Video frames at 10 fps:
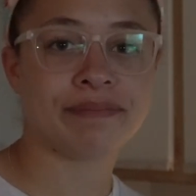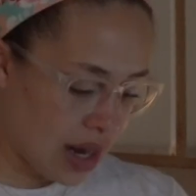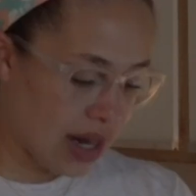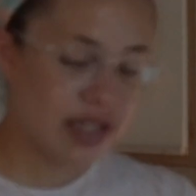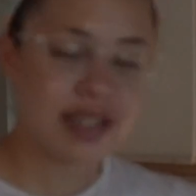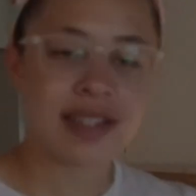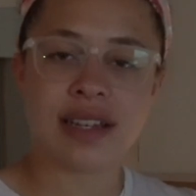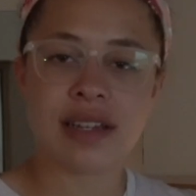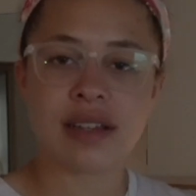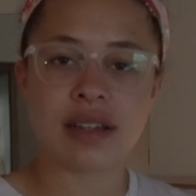I just
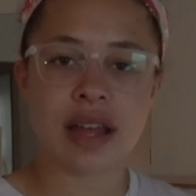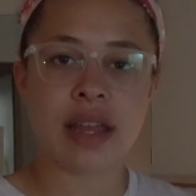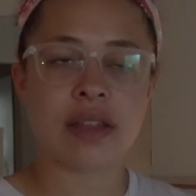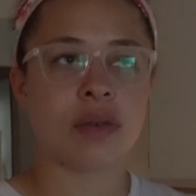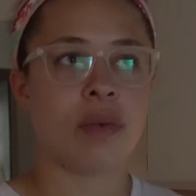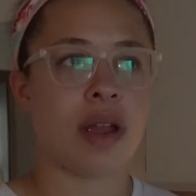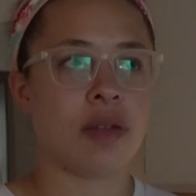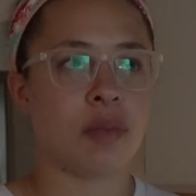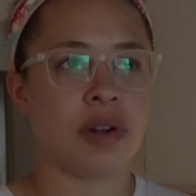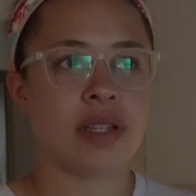didn't like the way the
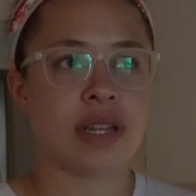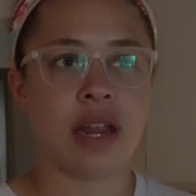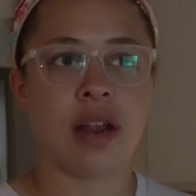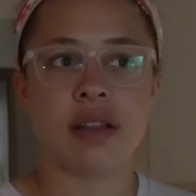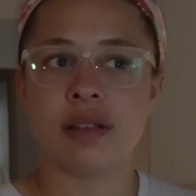person carried